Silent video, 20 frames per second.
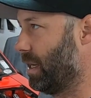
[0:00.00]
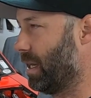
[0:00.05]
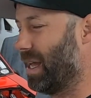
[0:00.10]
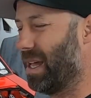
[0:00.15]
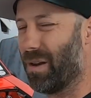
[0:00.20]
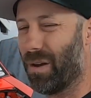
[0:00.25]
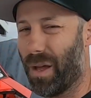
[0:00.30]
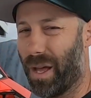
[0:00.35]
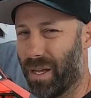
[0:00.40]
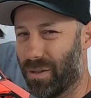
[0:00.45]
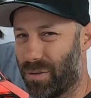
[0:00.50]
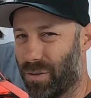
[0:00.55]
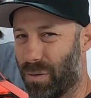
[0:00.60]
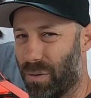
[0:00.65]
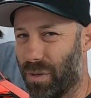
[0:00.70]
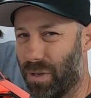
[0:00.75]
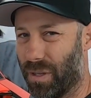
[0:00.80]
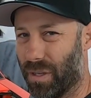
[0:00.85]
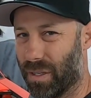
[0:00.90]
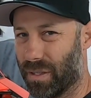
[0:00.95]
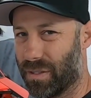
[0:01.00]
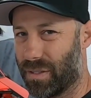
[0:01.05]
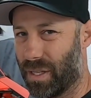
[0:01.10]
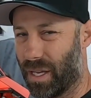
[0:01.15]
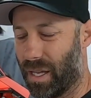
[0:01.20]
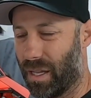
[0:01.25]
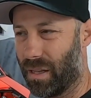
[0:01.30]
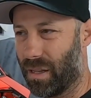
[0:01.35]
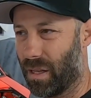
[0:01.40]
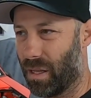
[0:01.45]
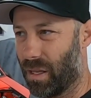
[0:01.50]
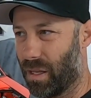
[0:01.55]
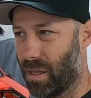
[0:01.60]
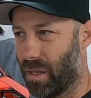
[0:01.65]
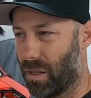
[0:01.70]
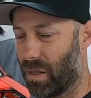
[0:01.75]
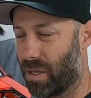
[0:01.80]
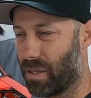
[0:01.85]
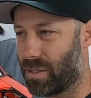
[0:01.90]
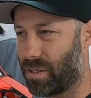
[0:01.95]
I don't know how true it is, that
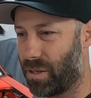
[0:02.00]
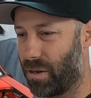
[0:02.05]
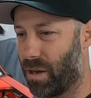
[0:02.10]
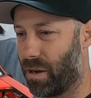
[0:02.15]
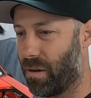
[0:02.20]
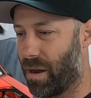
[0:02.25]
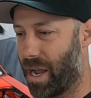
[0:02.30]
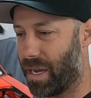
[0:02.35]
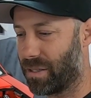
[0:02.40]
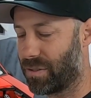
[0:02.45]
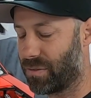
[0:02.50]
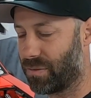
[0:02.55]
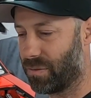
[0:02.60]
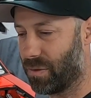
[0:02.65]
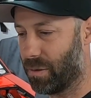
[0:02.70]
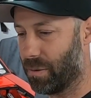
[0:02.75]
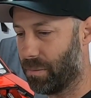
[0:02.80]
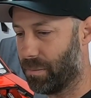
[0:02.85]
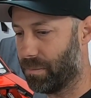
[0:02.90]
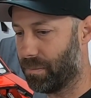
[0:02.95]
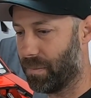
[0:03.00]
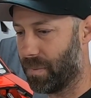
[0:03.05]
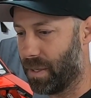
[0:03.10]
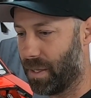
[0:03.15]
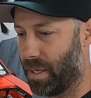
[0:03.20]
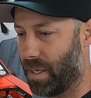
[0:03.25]
the steering racks from